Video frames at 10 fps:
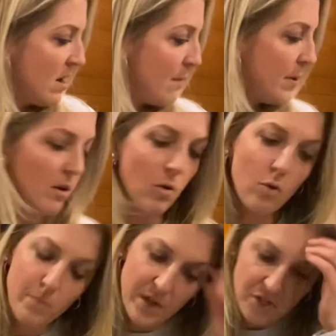bought a whole
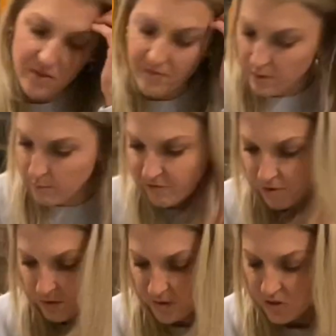bunch of them for
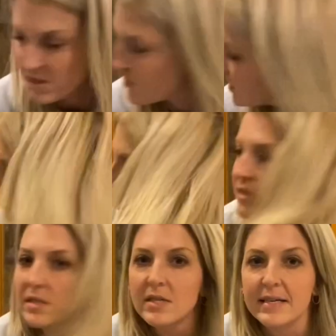those Christmas
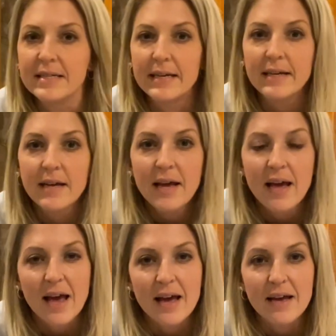presents I did,
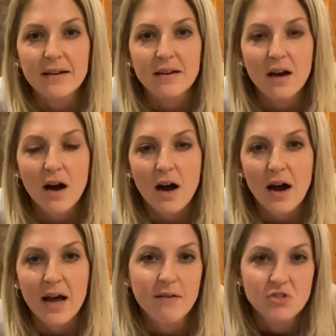and
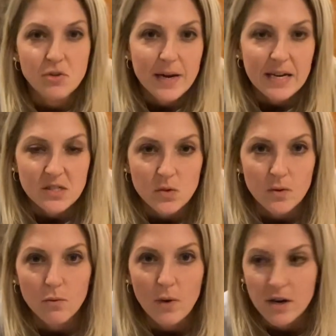I have too many,
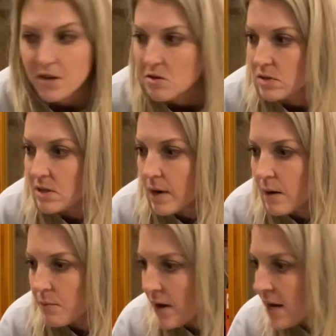so why not use them up,
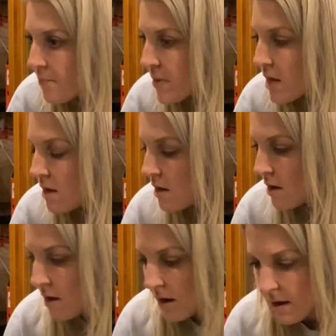right?
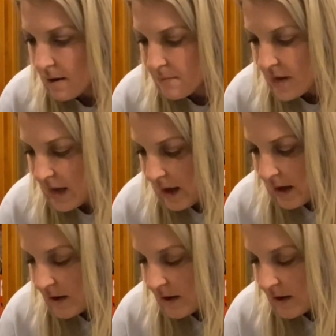And I